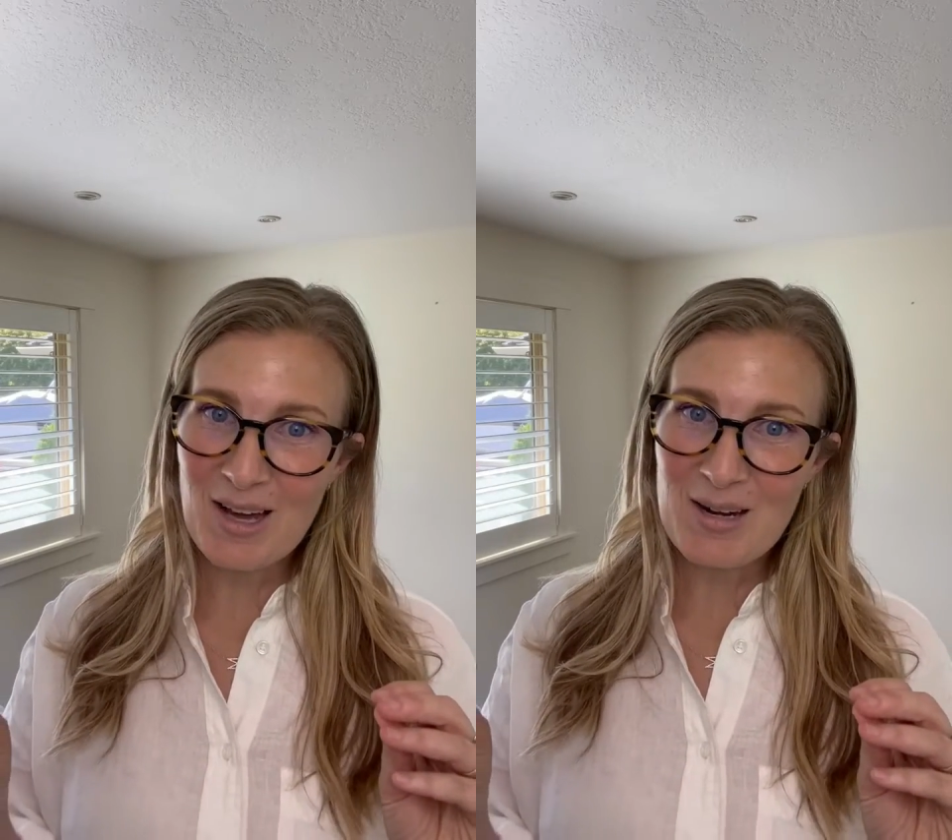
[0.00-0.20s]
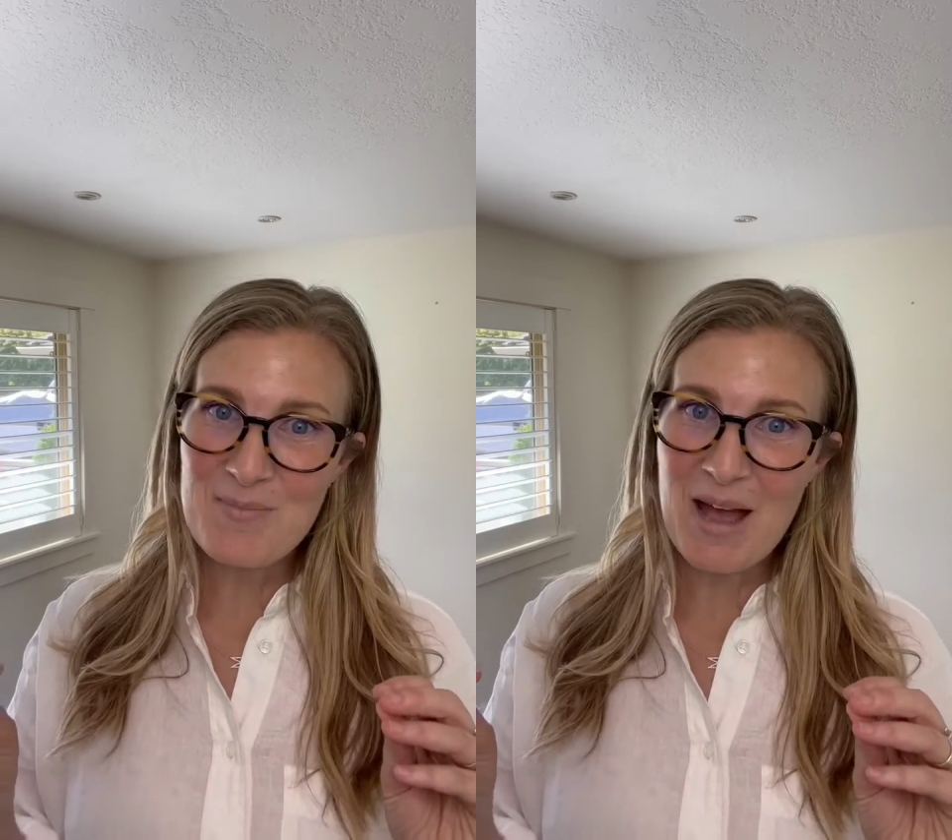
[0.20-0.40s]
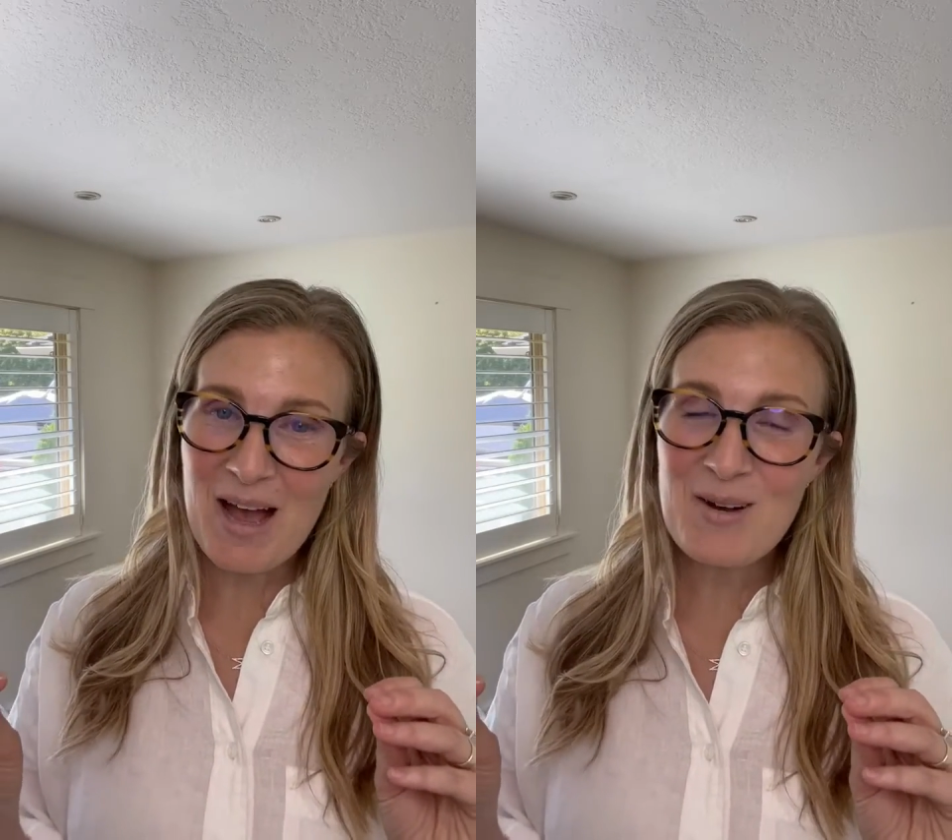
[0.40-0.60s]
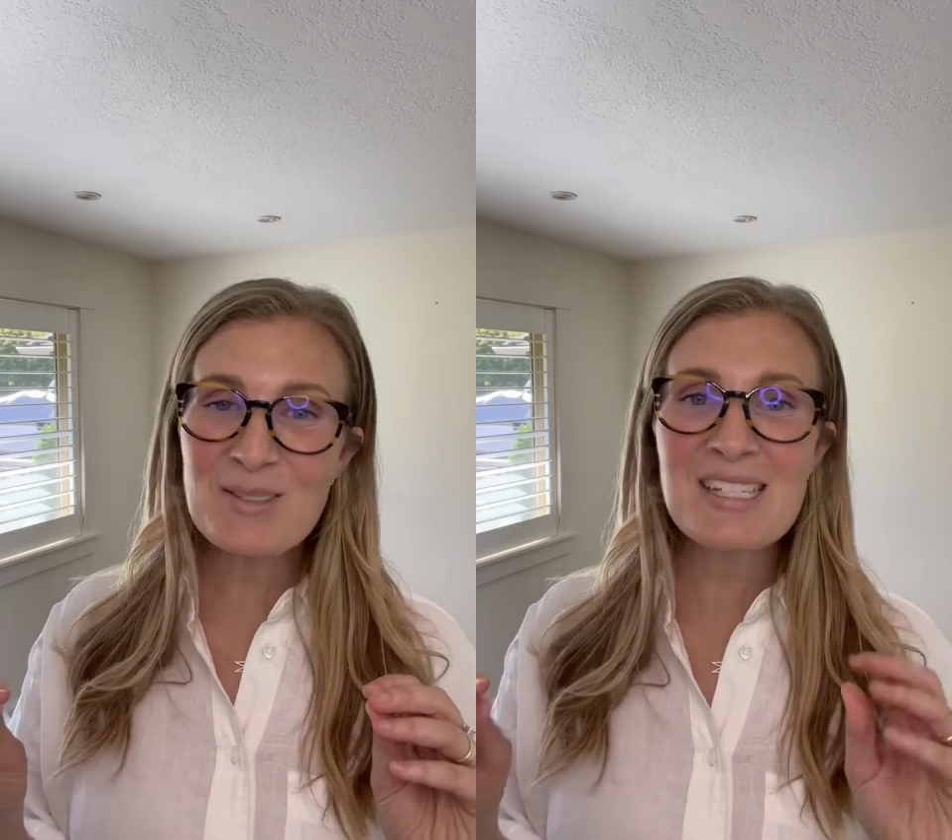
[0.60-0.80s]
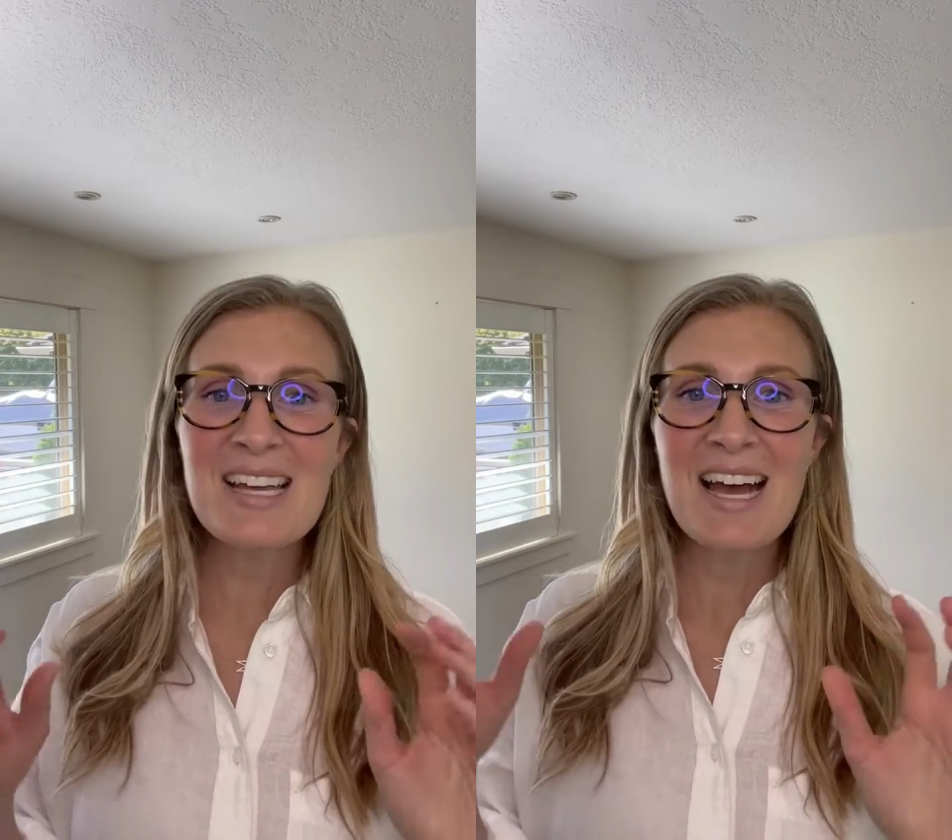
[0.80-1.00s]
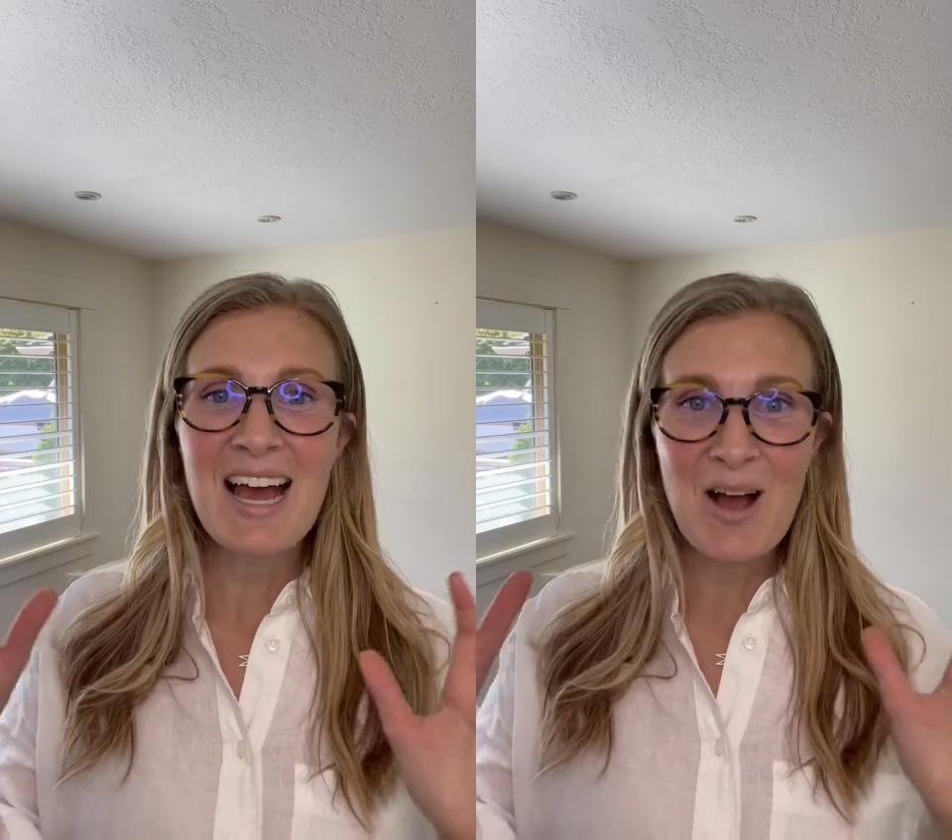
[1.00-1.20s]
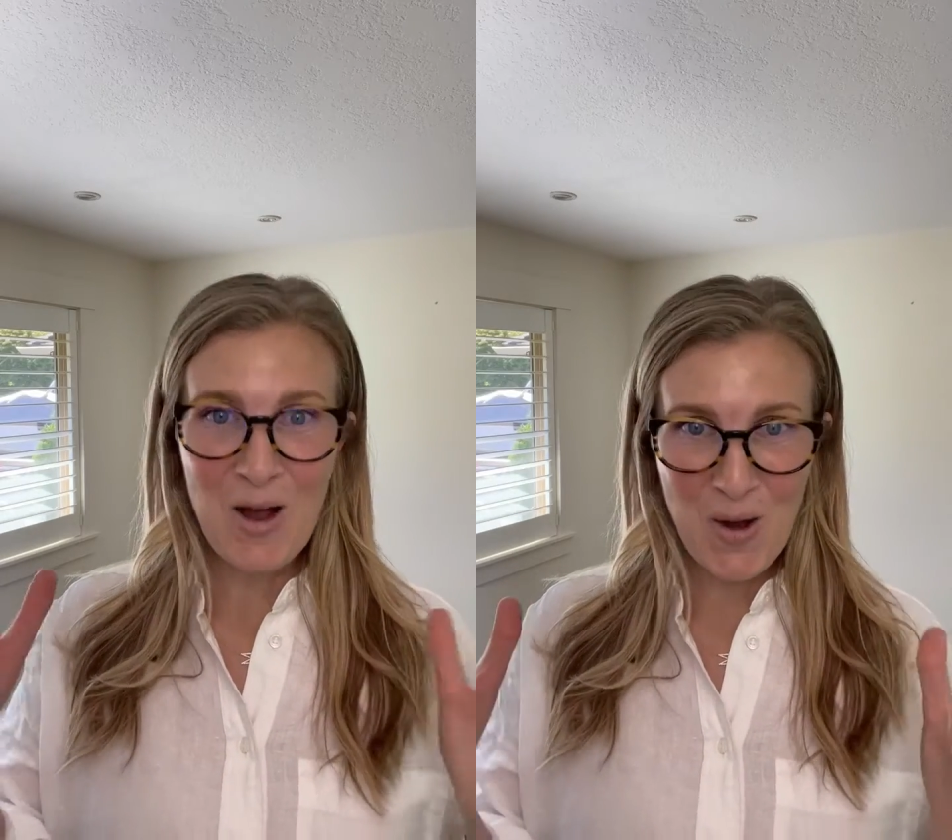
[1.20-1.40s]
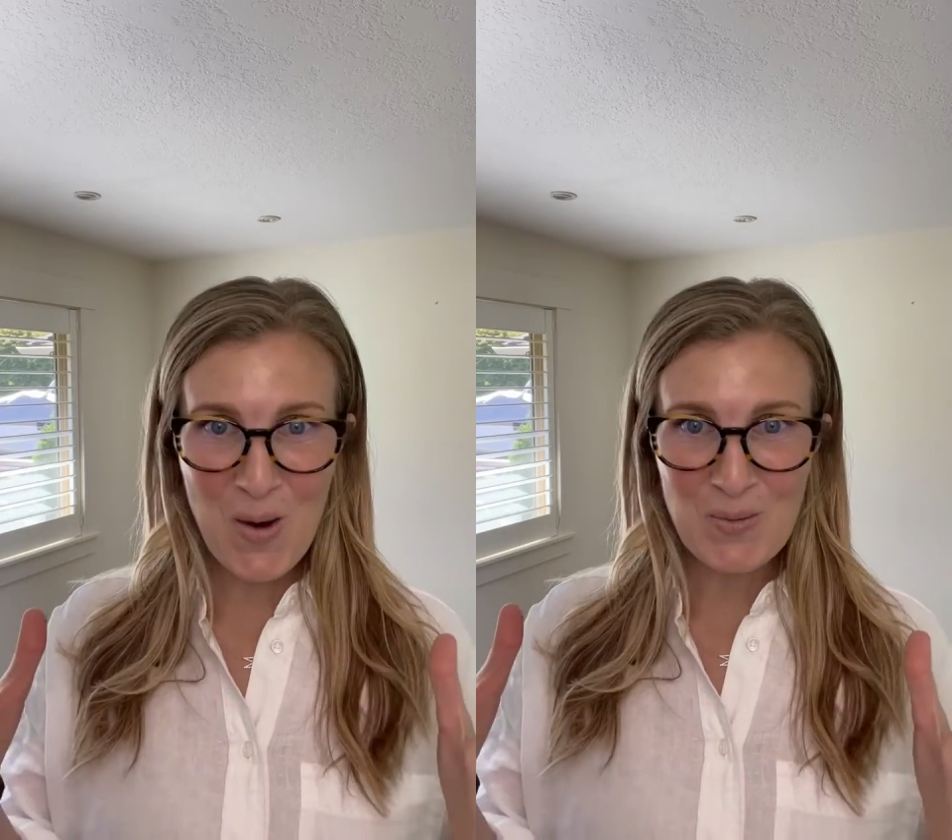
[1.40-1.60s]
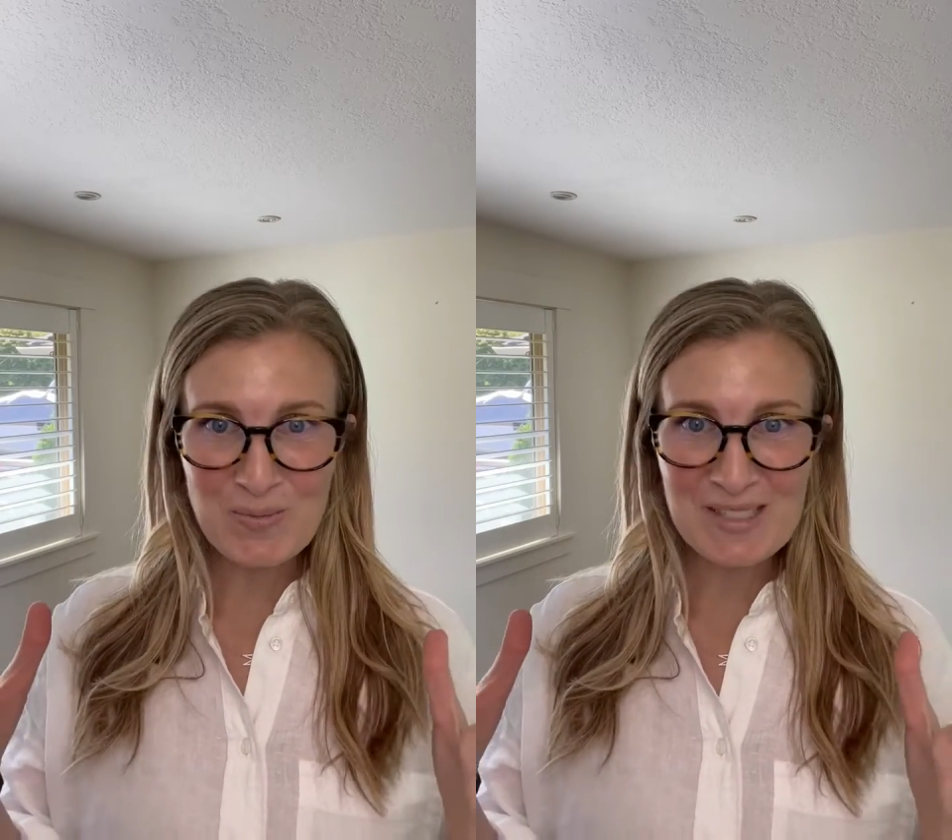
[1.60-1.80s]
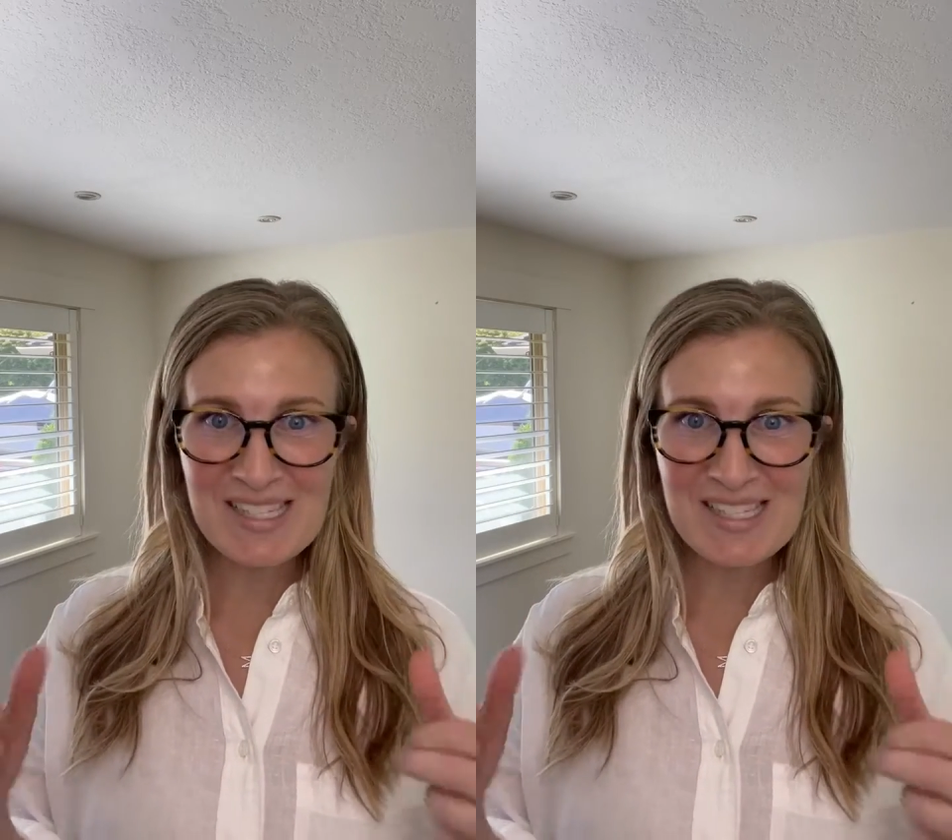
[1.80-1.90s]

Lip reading: about homes.